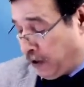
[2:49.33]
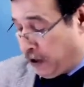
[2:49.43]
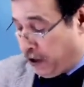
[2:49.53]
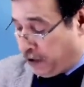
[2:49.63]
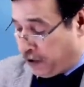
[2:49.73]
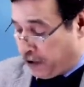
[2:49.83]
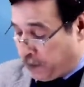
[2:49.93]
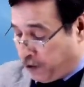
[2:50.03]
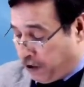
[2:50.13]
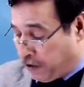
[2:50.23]

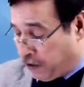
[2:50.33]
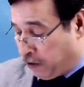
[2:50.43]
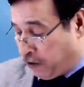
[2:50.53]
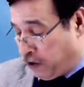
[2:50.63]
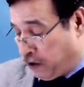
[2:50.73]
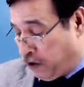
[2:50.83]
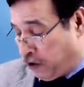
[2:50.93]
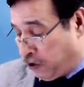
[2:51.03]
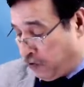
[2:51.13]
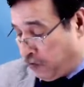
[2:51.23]
Interest-bearing security,
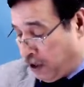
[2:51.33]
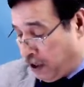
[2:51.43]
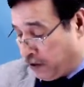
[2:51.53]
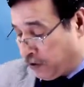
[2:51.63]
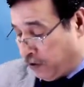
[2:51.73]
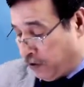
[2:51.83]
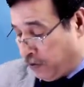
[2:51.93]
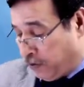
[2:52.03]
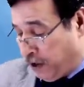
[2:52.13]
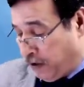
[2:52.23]
all, as you know,
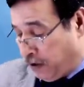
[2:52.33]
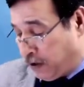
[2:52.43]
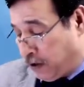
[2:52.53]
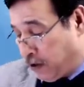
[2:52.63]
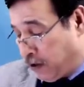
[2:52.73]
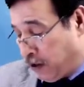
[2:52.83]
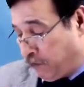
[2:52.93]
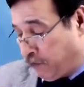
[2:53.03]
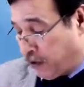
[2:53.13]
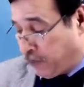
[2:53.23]
means
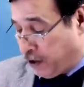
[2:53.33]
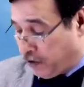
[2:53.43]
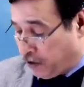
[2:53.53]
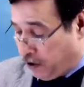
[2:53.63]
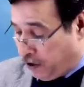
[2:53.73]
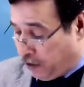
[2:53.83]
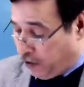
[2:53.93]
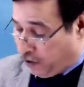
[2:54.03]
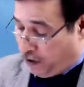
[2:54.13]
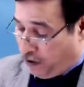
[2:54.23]
investments in
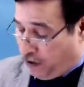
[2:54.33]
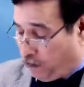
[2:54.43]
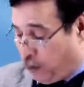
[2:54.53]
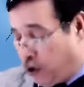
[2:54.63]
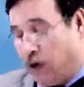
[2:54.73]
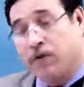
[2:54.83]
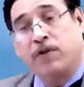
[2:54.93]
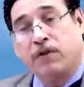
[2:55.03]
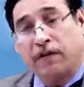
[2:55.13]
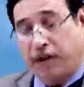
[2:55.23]
bonds
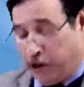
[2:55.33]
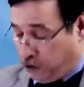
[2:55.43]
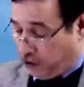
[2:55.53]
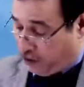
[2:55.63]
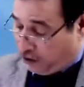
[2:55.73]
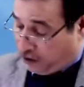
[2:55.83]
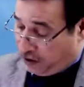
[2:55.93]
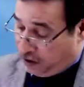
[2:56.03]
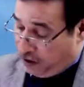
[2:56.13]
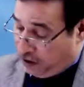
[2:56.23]
or debentures.
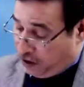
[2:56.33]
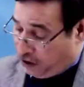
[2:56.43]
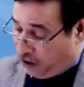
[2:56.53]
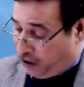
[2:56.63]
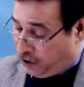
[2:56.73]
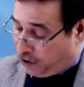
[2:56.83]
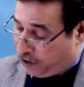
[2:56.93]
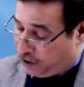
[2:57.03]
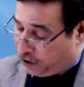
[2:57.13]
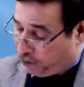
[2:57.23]

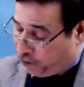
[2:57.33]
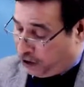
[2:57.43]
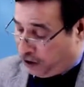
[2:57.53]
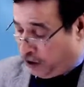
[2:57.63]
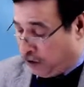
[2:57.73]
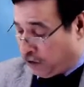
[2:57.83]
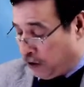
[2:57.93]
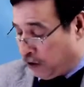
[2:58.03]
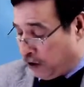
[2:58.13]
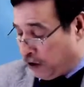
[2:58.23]
Interest-bearing
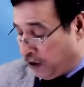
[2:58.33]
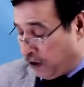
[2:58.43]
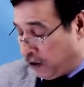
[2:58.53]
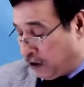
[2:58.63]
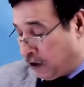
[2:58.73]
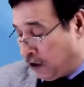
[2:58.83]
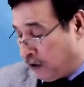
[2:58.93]
securities.